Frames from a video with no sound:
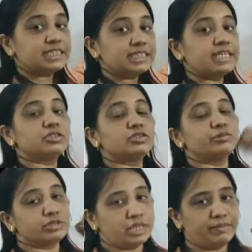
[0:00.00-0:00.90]
raised to
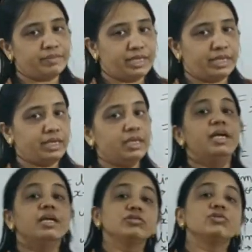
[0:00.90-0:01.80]
something,
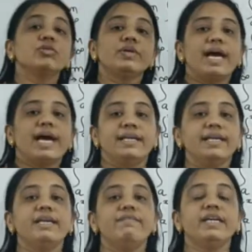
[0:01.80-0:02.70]
so
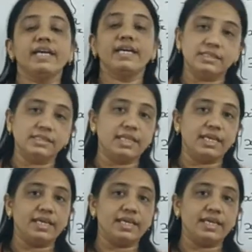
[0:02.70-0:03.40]
directly we can say